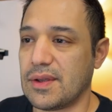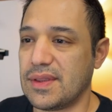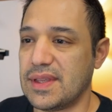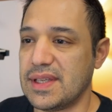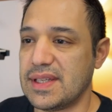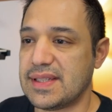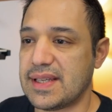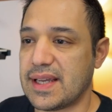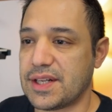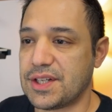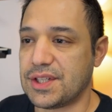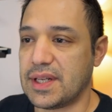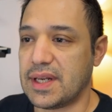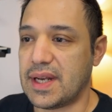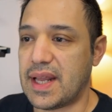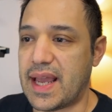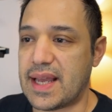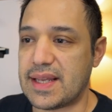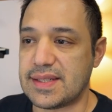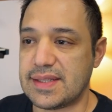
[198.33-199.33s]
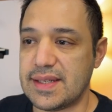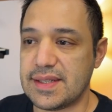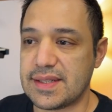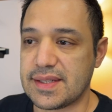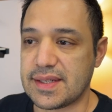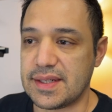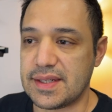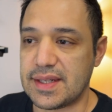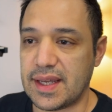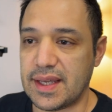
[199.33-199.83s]
this section has these
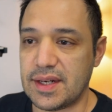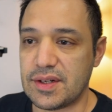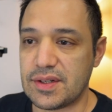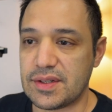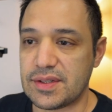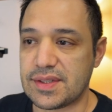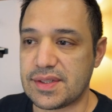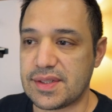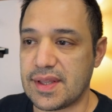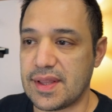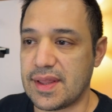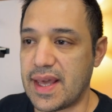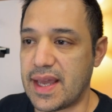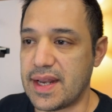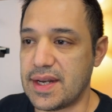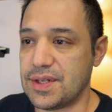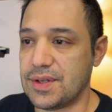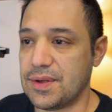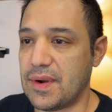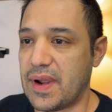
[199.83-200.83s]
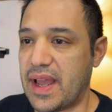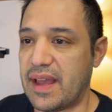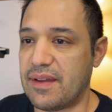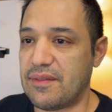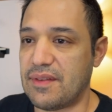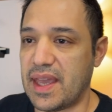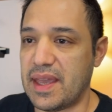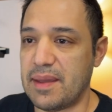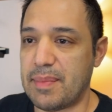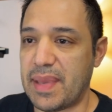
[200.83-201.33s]
containers that do have
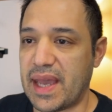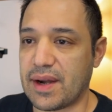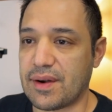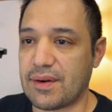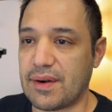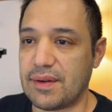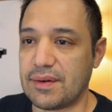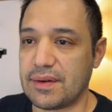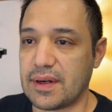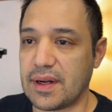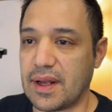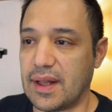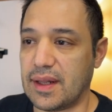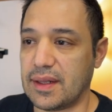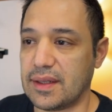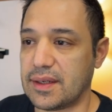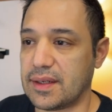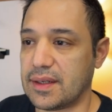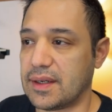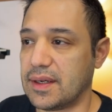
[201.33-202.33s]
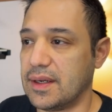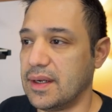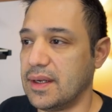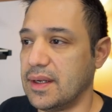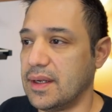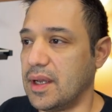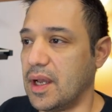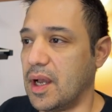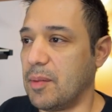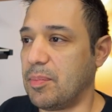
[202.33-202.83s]
a background color
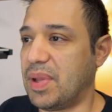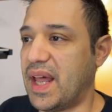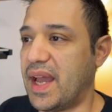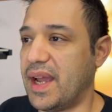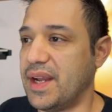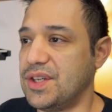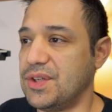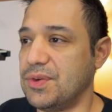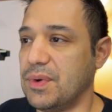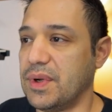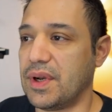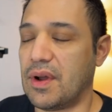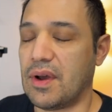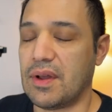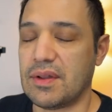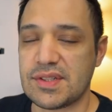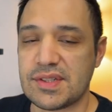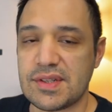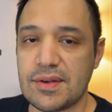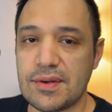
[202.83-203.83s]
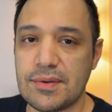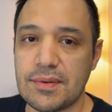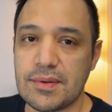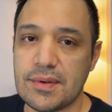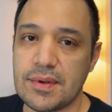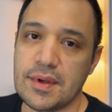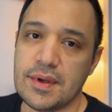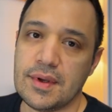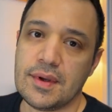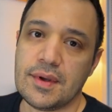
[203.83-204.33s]
applied to it also,
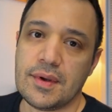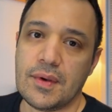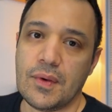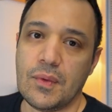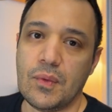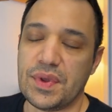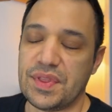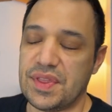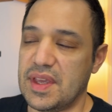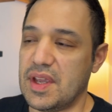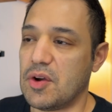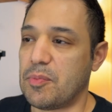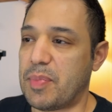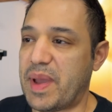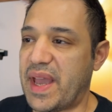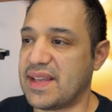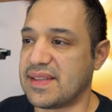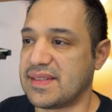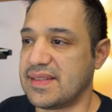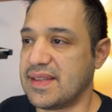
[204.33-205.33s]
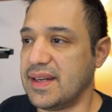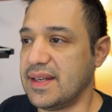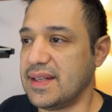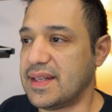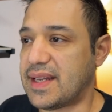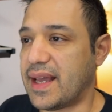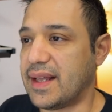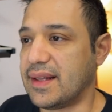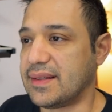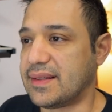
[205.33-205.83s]
with the opacity
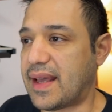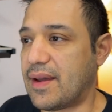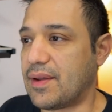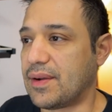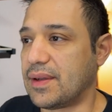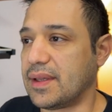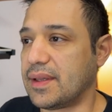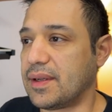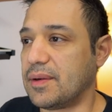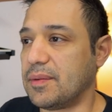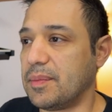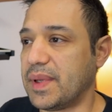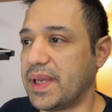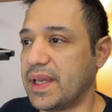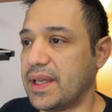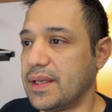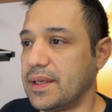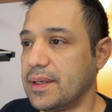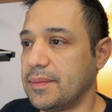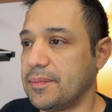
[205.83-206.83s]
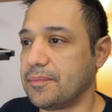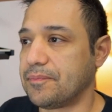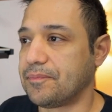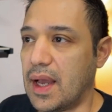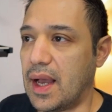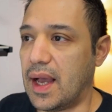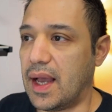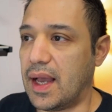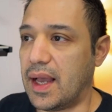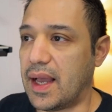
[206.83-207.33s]
dialed down a little bit.
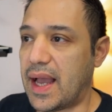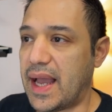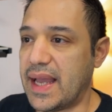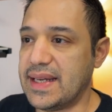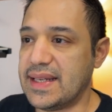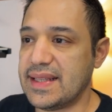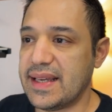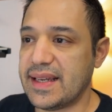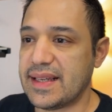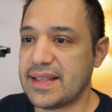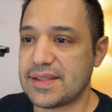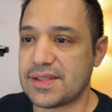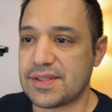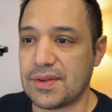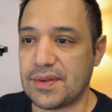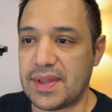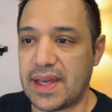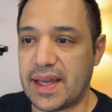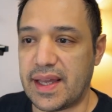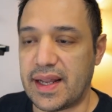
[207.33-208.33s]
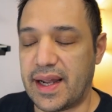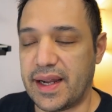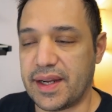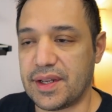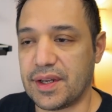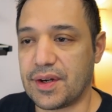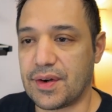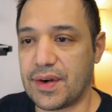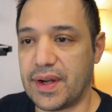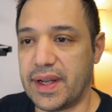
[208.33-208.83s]
I did that so that I
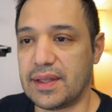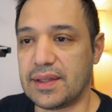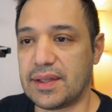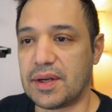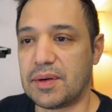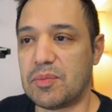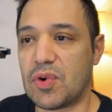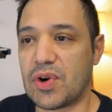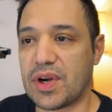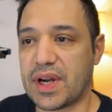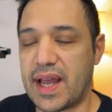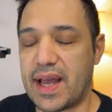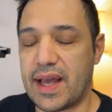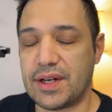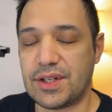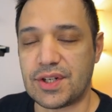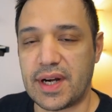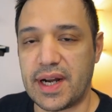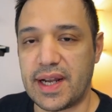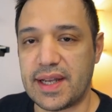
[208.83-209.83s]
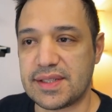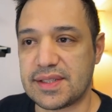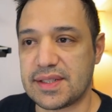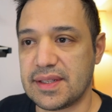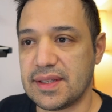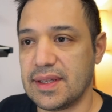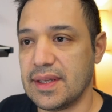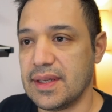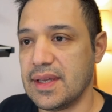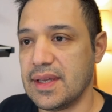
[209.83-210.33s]
could create a little more contrast,
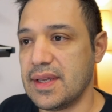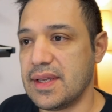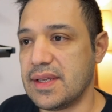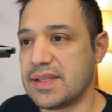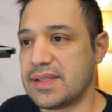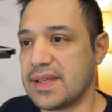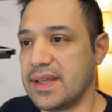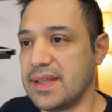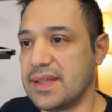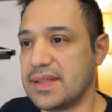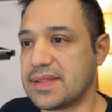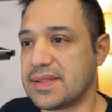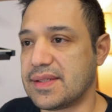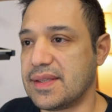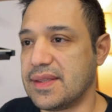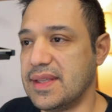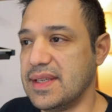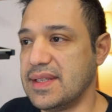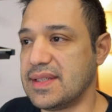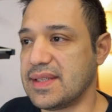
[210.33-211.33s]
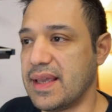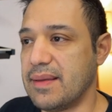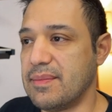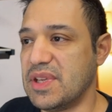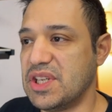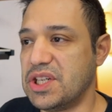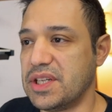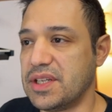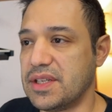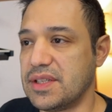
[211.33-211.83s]
since these
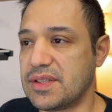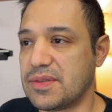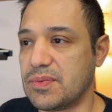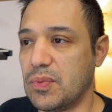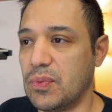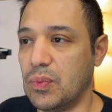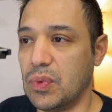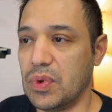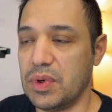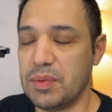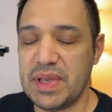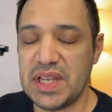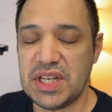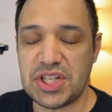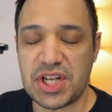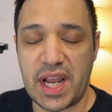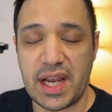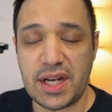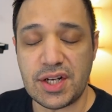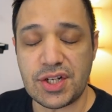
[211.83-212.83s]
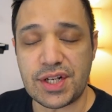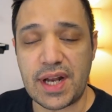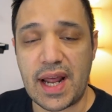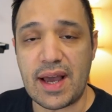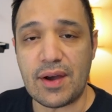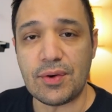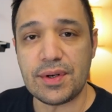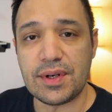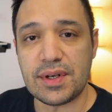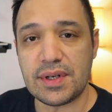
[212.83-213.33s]
images would be changed
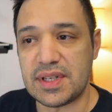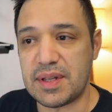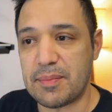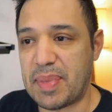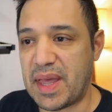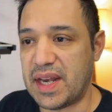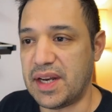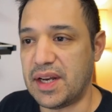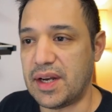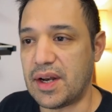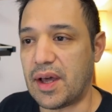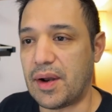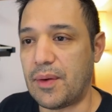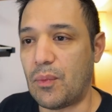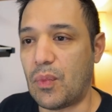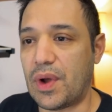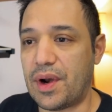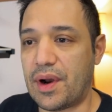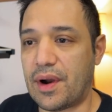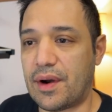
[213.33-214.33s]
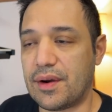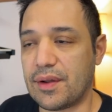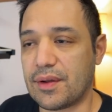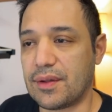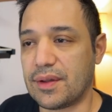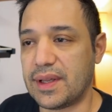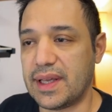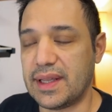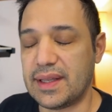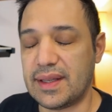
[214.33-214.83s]
out depending on what article
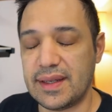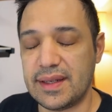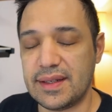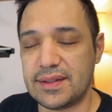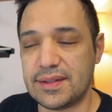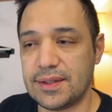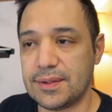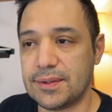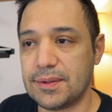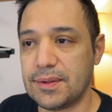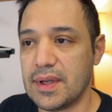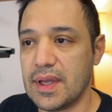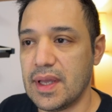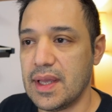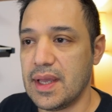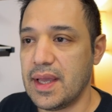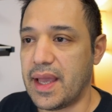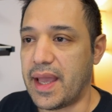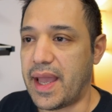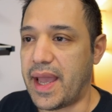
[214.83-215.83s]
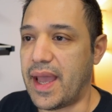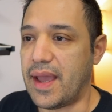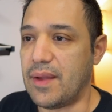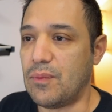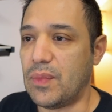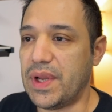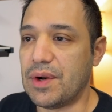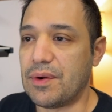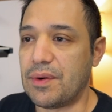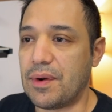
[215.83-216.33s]
they link to, and
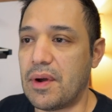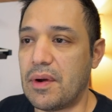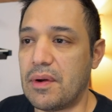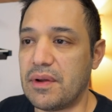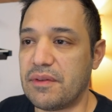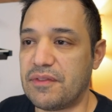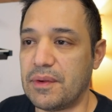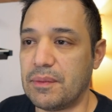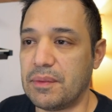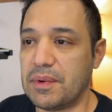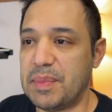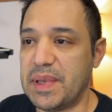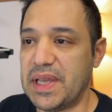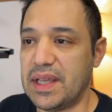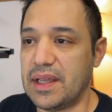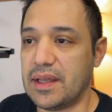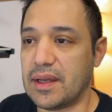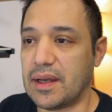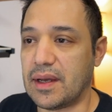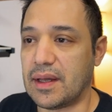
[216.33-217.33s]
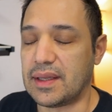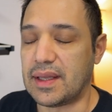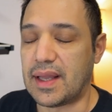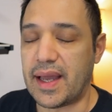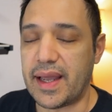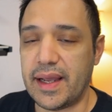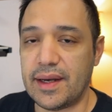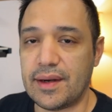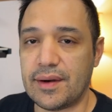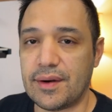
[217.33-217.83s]
we don't know if it would be a
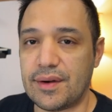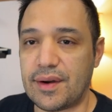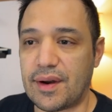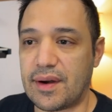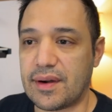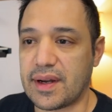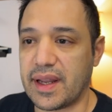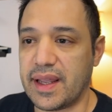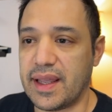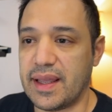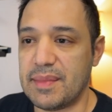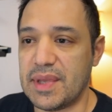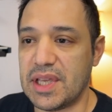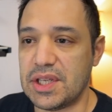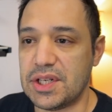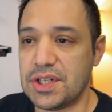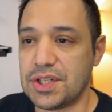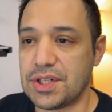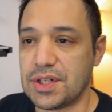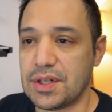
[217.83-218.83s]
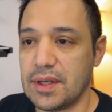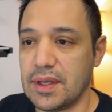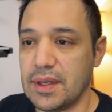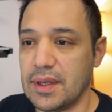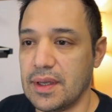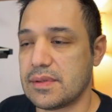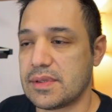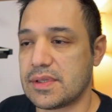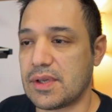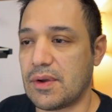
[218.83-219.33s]
light or dark image.
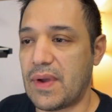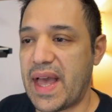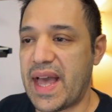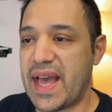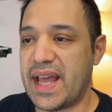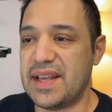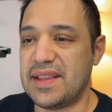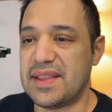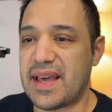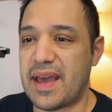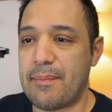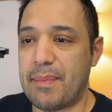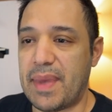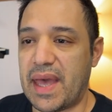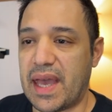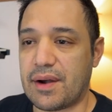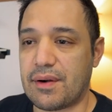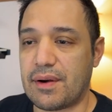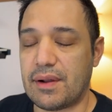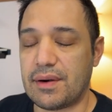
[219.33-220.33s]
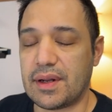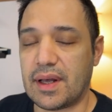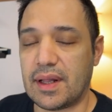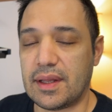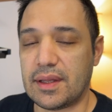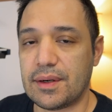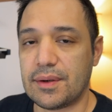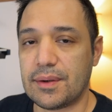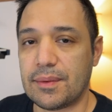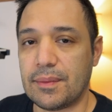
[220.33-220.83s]
So adding that background
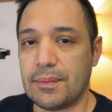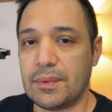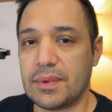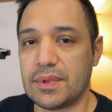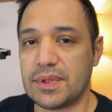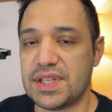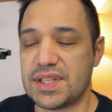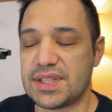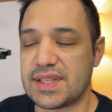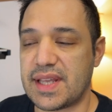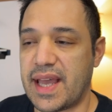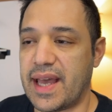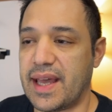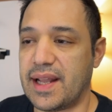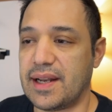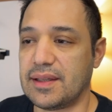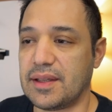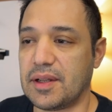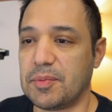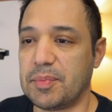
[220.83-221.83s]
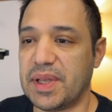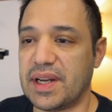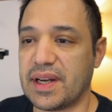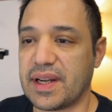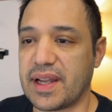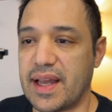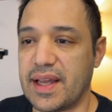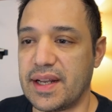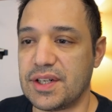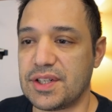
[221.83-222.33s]
color will just add a little bit of
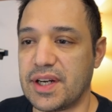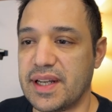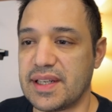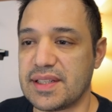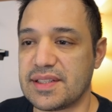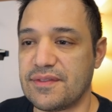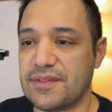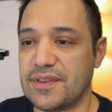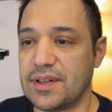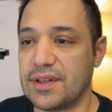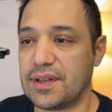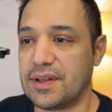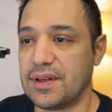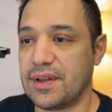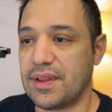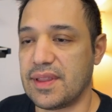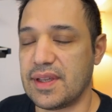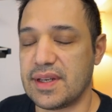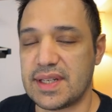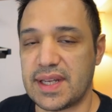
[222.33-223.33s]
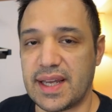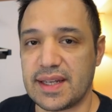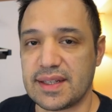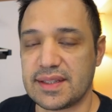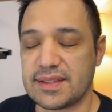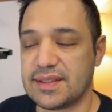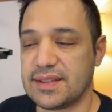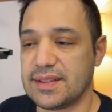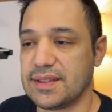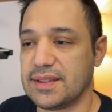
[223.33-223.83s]
contrast for the
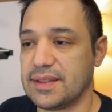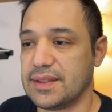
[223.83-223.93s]
text.